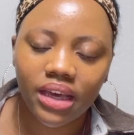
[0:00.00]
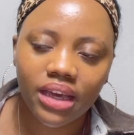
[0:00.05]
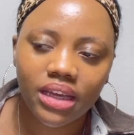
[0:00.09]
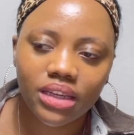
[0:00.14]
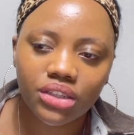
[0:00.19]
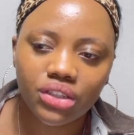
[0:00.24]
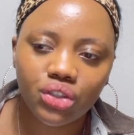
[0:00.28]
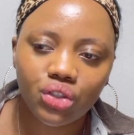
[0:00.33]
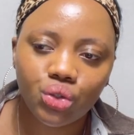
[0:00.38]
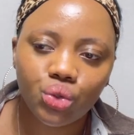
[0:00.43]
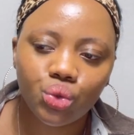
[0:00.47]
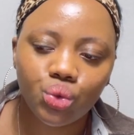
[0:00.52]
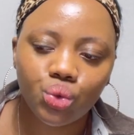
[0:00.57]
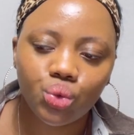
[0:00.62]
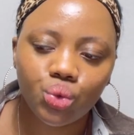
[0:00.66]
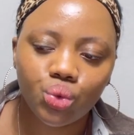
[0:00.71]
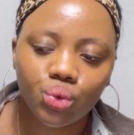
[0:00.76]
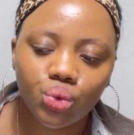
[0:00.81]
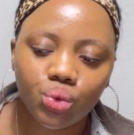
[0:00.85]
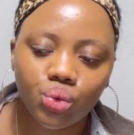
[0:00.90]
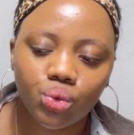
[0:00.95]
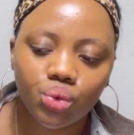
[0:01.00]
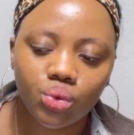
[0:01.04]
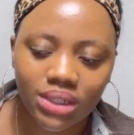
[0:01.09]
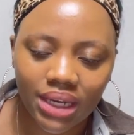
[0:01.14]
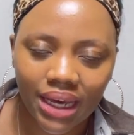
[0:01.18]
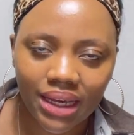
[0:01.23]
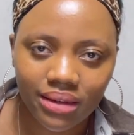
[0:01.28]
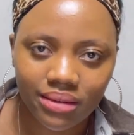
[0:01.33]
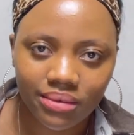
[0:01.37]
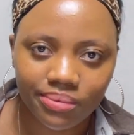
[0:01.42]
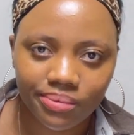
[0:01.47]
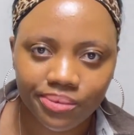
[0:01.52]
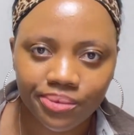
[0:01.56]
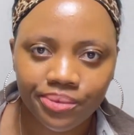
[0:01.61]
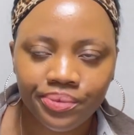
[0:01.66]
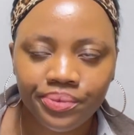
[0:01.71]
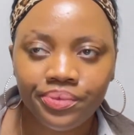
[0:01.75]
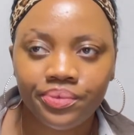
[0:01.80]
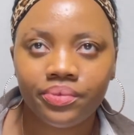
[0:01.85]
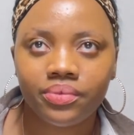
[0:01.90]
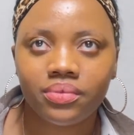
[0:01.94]
10 to 9.
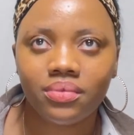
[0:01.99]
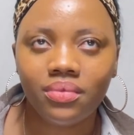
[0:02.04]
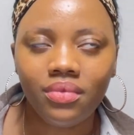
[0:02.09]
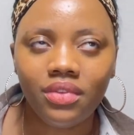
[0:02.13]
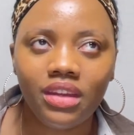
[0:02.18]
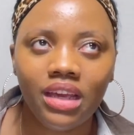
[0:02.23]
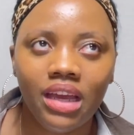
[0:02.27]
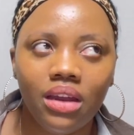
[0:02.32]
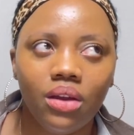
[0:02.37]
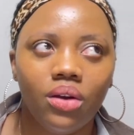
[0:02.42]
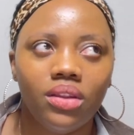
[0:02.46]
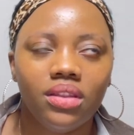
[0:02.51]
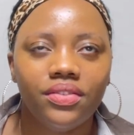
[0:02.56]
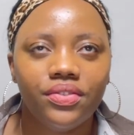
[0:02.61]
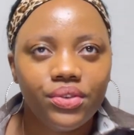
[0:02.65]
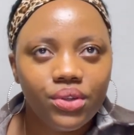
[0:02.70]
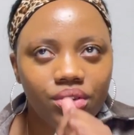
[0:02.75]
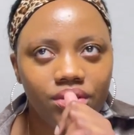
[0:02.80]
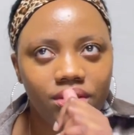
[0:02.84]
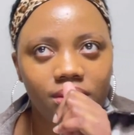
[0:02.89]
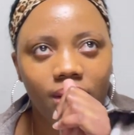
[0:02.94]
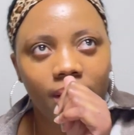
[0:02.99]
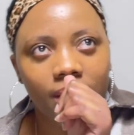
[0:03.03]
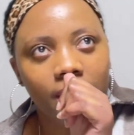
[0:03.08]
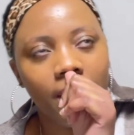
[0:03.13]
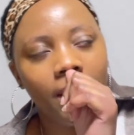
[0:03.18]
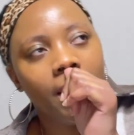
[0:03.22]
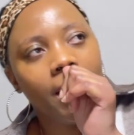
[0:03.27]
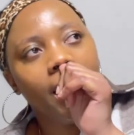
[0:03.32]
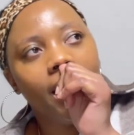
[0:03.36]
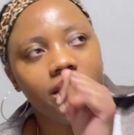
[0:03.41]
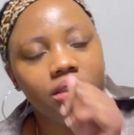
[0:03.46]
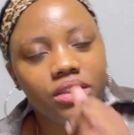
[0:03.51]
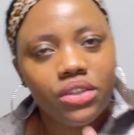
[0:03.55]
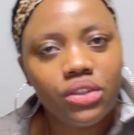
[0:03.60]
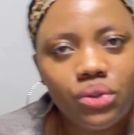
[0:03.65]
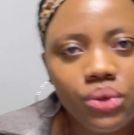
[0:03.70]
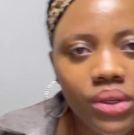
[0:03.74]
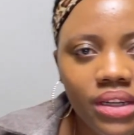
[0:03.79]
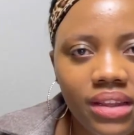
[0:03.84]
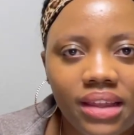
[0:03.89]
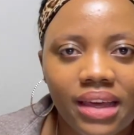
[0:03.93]
And on the first day, I didn't
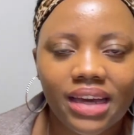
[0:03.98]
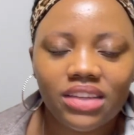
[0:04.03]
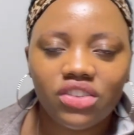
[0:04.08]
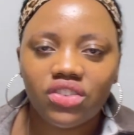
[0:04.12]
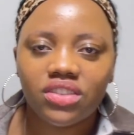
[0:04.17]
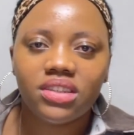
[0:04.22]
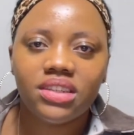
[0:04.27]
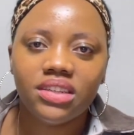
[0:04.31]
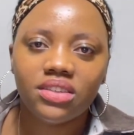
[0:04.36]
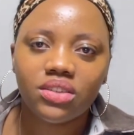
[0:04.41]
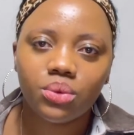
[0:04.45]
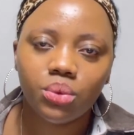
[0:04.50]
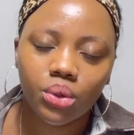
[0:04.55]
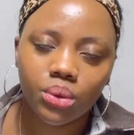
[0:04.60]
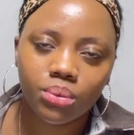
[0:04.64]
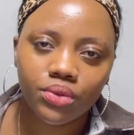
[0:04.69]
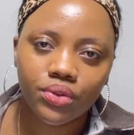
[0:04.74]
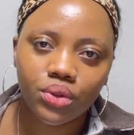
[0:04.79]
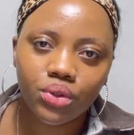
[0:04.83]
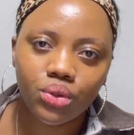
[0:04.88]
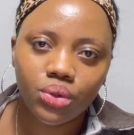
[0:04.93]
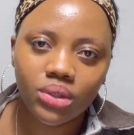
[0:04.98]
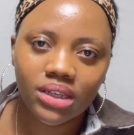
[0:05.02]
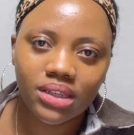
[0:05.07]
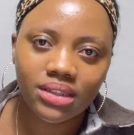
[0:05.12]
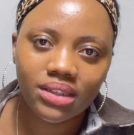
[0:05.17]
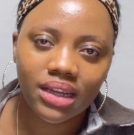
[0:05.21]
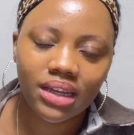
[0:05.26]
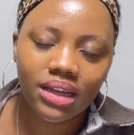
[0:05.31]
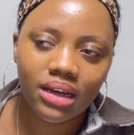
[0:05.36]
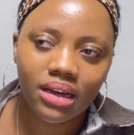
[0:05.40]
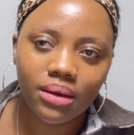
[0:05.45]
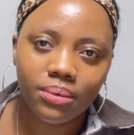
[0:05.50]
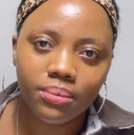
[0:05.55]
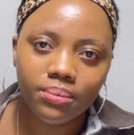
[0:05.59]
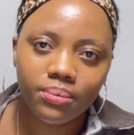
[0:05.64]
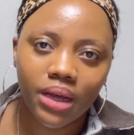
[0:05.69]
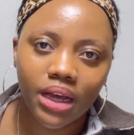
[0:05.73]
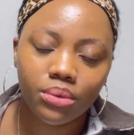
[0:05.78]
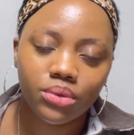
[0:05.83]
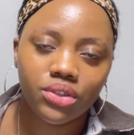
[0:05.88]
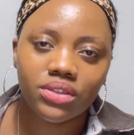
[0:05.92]
do anything. I just desk warmed for 2 days.
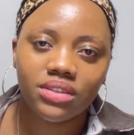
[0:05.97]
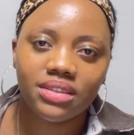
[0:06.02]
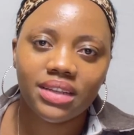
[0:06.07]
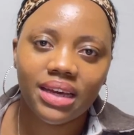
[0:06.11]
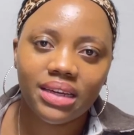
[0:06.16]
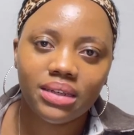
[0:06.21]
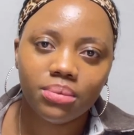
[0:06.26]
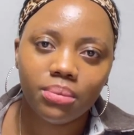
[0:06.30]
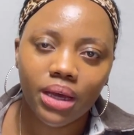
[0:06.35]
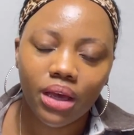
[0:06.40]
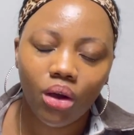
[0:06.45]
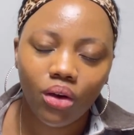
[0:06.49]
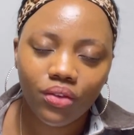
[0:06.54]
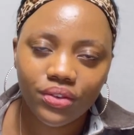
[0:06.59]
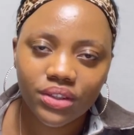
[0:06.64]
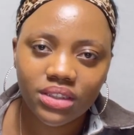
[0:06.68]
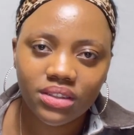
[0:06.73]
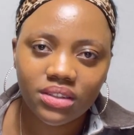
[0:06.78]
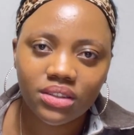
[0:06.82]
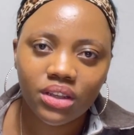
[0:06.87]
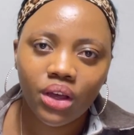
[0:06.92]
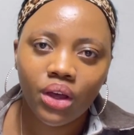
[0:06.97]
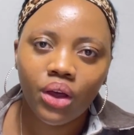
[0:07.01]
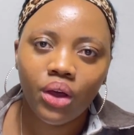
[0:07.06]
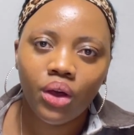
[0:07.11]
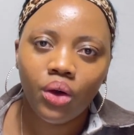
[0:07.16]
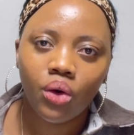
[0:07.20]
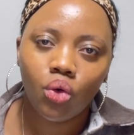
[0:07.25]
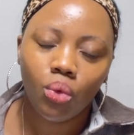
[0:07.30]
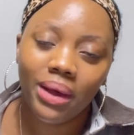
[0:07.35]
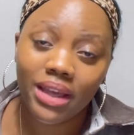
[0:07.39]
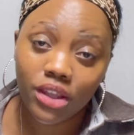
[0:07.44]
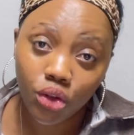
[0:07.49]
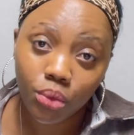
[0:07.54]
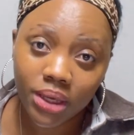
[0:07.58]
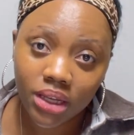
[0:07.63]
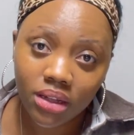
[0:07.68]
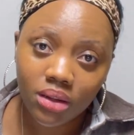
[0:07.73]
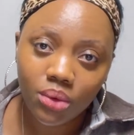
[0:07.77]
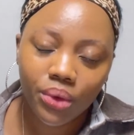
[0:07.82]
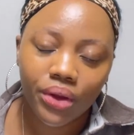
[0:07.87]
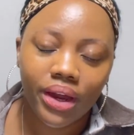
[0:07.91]
I was assigned my office or my
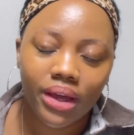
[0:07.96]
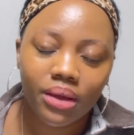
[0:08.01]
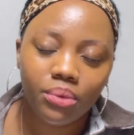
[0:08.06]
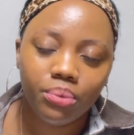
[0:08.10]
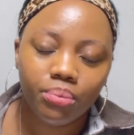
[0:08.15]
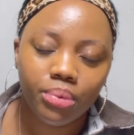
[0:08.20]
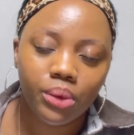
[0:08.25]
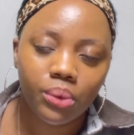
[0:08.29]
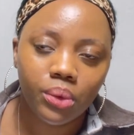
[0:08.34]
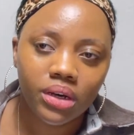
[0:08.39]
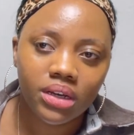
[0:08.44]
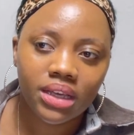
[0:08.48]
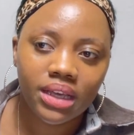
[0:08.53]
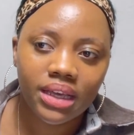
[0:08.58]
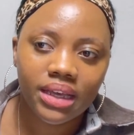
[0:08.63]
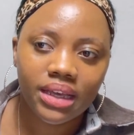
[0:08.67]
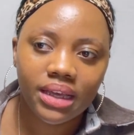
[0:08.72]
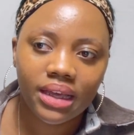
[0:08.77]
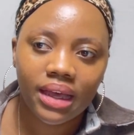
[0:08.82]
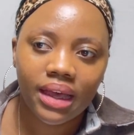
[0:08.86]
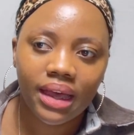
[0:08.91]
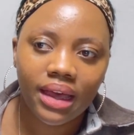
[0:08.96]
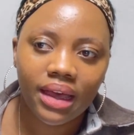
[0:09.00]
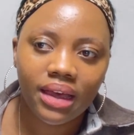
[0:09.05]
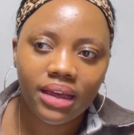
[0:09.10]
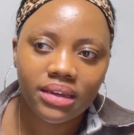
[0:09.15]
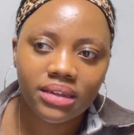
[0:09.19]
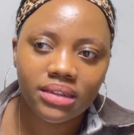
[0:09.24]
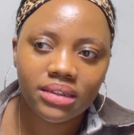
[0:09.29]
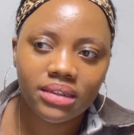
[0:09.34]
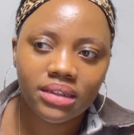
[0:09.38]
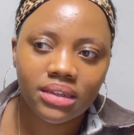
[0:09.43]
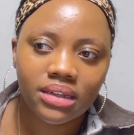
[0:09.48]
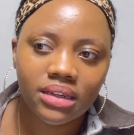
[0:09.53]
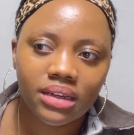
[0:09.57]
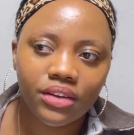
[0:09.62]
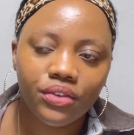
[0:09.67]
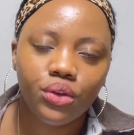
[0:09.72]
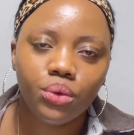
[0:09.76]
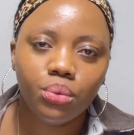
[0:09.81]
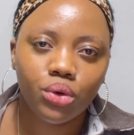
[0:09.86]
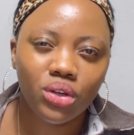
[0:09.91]
cubicle where I'd be working, and
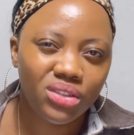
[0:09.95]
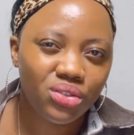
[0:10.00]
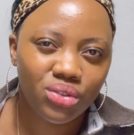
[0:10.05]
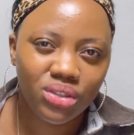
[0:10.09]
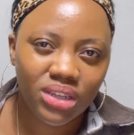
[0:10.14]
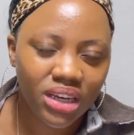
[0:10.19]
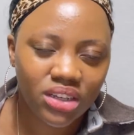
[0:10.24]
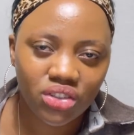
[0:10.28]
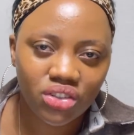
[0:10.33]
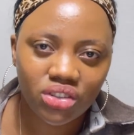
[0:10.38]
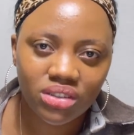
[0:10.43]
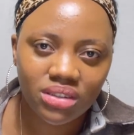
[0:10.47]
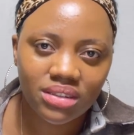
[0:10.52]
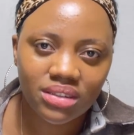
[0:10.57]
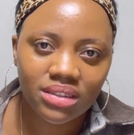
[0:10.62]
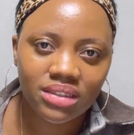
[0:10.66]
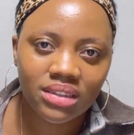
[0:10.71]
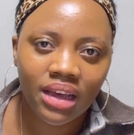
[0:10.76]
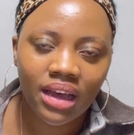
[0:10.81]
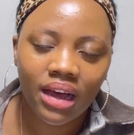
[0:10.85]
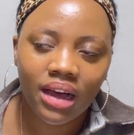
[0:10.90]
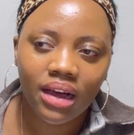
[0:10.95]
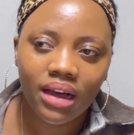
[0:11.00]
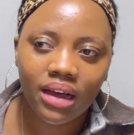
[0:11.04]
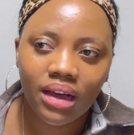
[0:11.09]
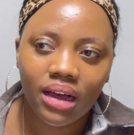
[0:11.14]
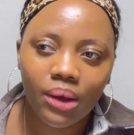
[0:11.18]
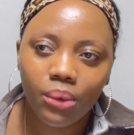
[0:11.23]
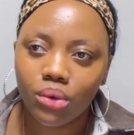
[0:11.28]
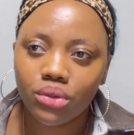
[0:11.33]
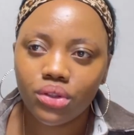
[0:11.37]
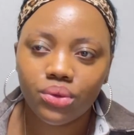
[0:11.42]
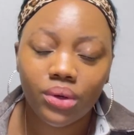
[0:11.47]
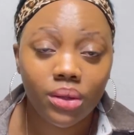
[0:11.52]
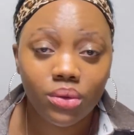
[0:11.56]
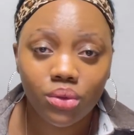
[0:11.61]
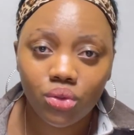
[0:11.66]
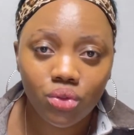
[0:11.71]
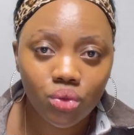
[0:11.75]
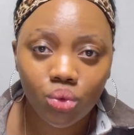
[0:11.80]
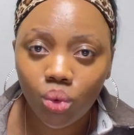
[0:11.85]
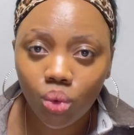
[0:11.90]
a few more introductions. I walked around
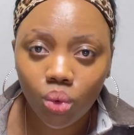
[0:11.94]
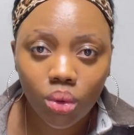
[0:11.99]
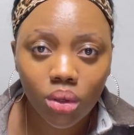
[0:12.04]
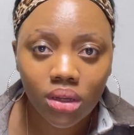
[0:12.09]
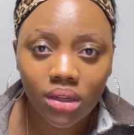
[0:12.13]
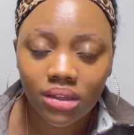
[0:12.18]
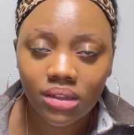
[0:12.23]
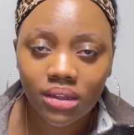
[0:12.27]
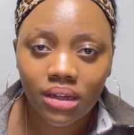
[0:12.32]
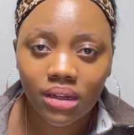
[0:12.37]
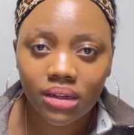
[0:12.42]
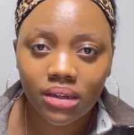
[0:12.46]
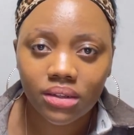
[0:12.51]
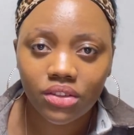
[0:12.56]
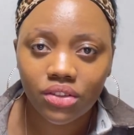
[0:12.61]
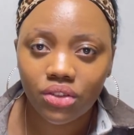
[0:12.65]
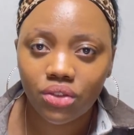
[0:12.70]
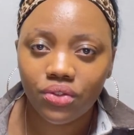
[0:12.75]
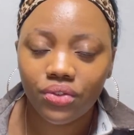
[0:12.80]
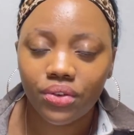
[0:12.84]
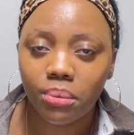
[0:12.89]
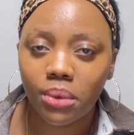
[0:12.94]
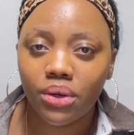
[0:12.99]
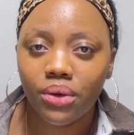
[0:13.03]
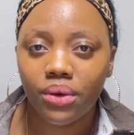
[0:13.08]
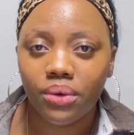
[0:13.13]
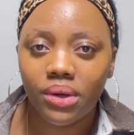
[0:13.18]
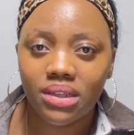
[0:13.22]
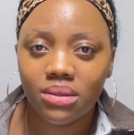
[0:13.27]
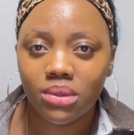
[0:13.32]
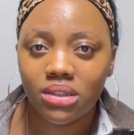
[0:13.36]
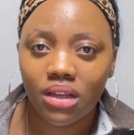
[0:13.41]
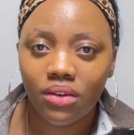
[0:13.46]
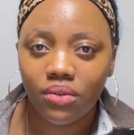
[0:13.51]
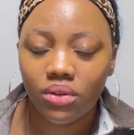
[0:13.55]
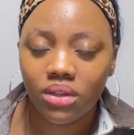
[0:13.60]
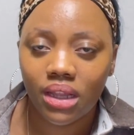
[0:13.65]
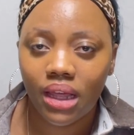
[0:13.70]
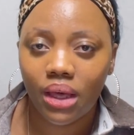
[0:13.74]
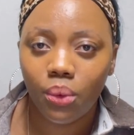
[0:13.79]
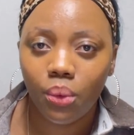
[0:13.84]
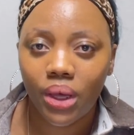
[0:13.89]
the school just to familiarize myself with
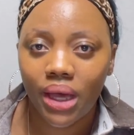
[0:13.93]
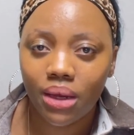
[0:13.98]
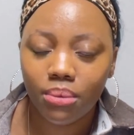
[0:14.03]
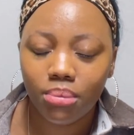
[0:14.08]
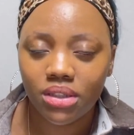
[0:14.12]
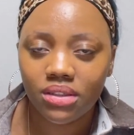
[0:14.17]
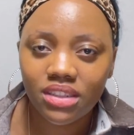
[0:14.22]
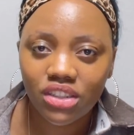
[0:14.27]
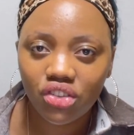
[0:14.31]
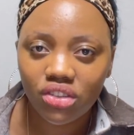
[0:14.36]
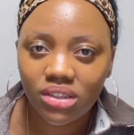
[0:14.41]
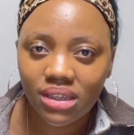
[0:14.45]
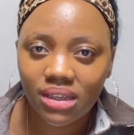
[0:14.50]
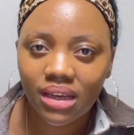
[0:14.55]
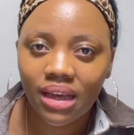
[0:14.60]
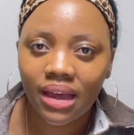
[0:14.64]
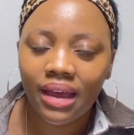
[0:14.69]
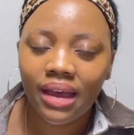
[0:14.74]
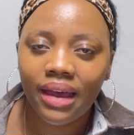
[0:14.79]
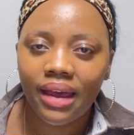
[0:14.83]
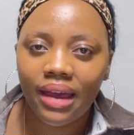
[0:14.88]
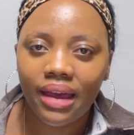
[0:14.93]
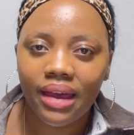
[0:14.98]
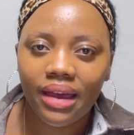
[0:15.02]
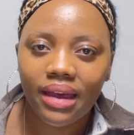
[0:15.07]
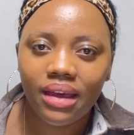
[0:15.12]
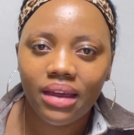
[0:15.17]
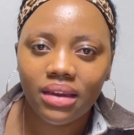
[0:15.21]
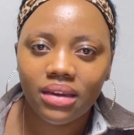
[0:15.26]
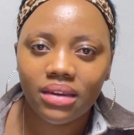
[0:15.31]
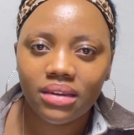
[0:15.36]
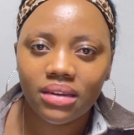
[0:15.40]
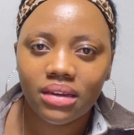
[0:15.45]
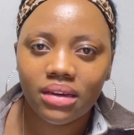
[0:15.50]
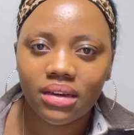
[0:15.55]
like where I'd be teaching. And